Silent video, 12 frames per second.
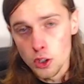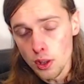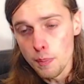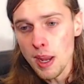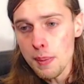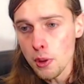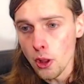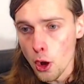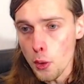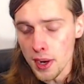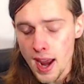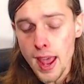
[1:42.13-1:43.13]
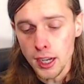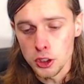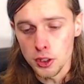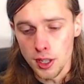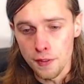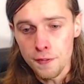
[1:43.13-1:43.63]
So the people who it
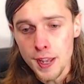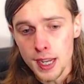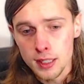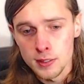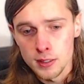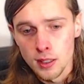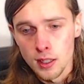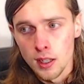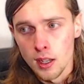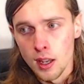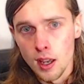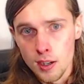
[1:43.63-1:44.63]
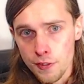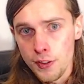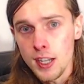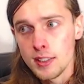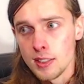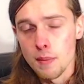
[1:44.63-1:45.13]
actually affects it
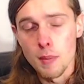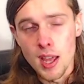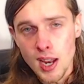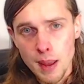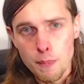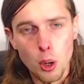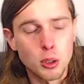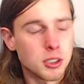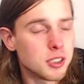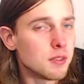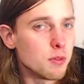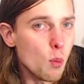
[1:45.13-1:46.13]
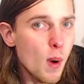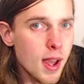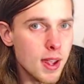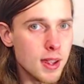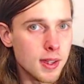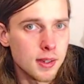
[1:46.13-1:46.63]
affects them in a positive
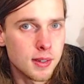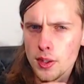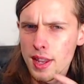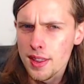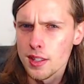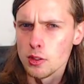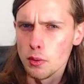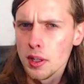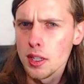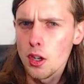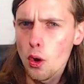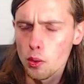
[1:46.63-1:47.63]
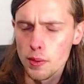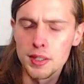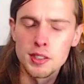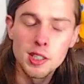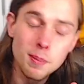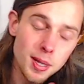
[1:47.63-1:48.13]
way. So yeah, there's really no
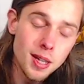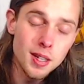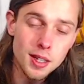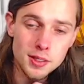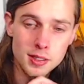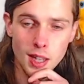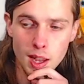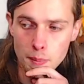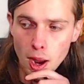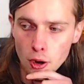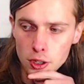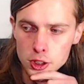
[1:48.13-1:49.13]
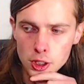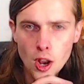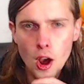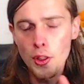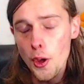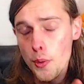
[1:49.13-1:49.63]
reason to be against gay marriage,
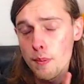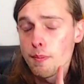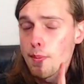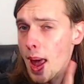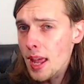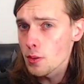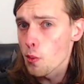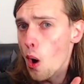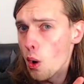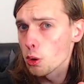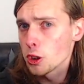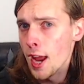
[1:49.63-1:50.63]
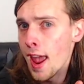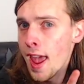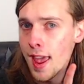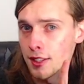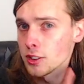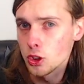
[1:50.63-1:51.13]
although Matt Walsh
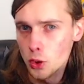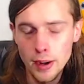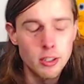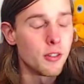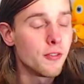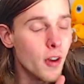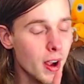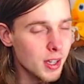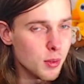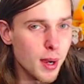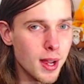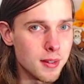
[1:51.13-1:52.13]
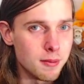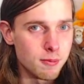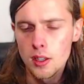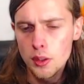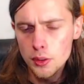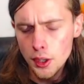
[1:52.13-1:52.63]
has tried to find one.
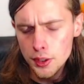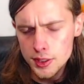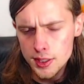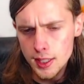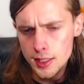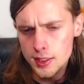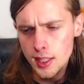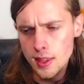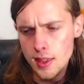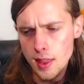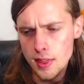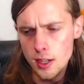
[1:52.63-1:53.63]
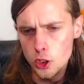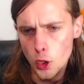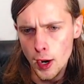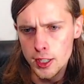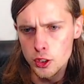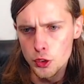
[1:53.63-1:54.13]
You'll notice that he said that they're
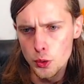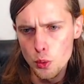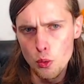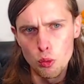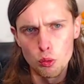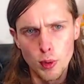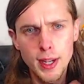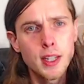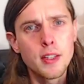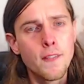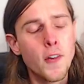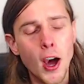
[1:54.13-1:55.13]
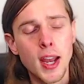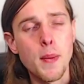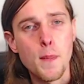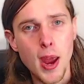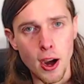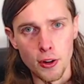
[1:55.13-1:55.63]
trying to redefine
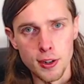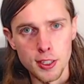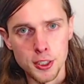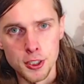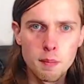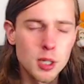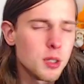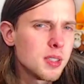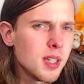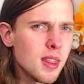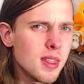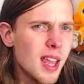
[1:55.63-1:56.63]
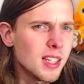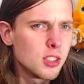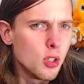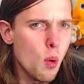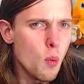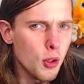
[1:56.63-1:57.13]
marriage, but you see, that's
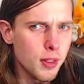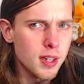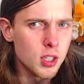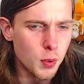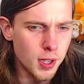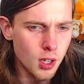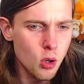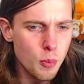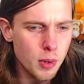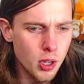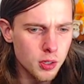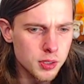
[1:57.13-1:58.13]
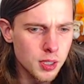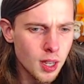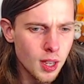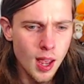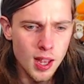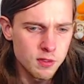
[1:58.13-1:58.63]
not what they're doing at all because,
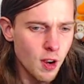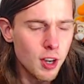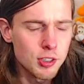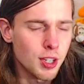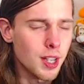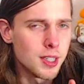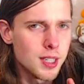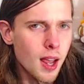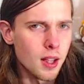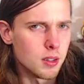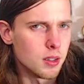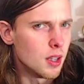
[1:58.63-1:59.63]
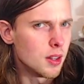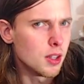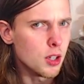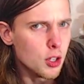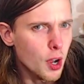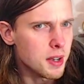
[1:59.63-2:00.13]
as far as I can tell, in the
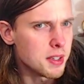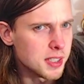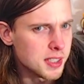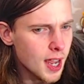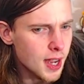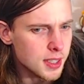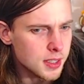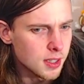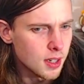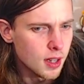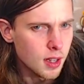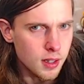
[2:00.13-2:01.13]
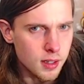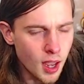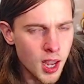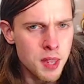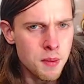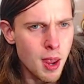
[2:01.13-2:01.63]
United States,
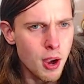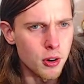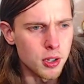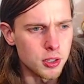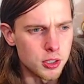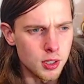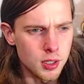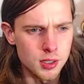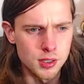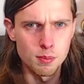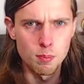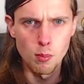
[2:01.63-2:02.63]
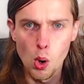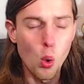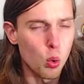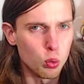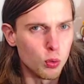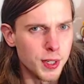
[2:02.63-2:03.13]
gay marriage is
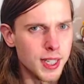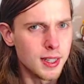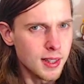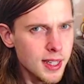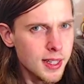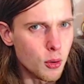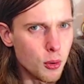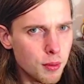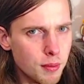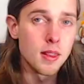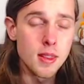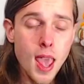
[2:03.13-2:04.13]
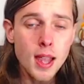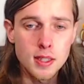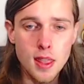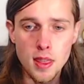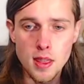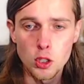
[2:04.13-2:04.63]
already legal. The act
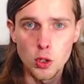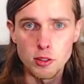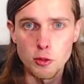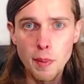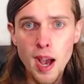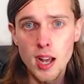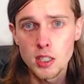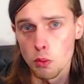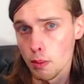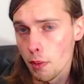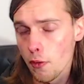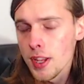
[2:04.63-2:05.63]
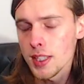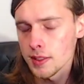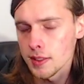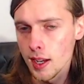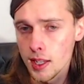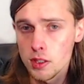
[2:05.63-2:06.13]
that they're trying to pass would prevent
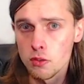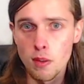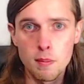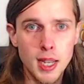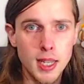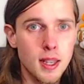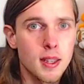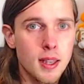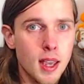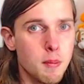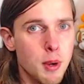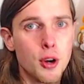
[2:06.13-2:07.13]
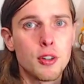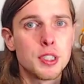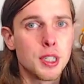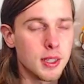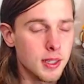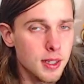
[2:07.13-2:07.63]
states from making gay marriage
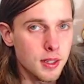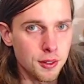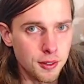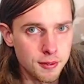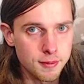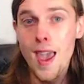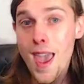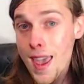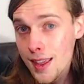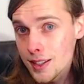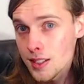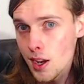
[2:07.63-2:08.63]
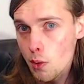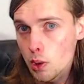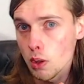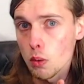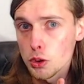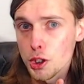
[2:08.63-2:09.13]
illegal. And it
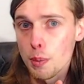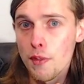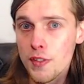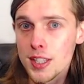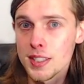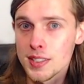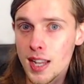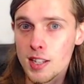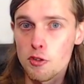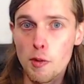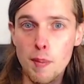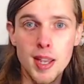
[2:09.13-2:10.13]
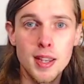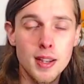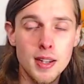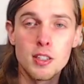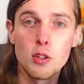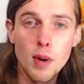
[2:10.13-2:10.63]
will also prevent states from making
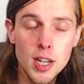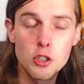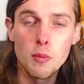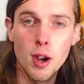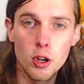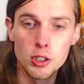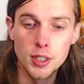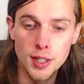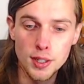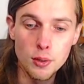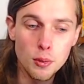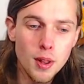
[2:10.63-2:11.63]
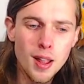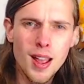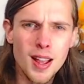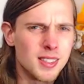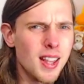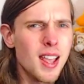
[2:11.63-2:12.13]
interracial marriage illegal.
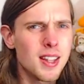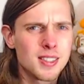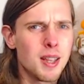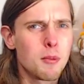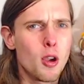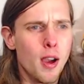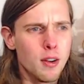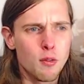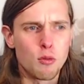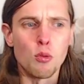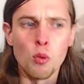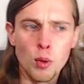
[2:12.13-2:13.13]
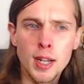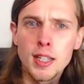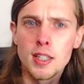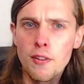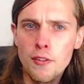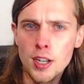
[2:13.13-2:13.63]
Is that some kind of
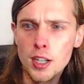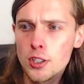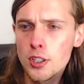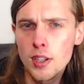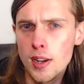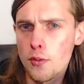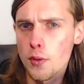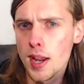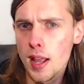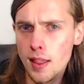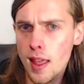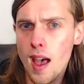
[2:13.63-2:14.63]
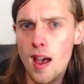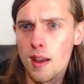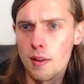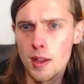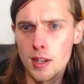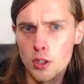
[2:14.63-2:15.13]
redefinition if we
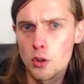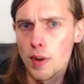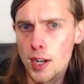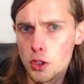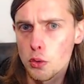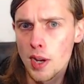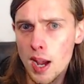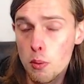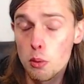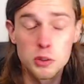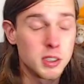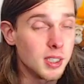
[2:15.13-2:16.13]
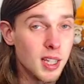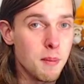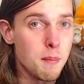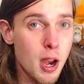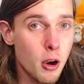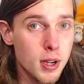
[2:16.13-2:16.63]
allow interracial couples to
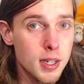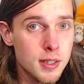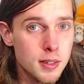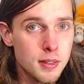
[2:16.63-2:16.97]
get married?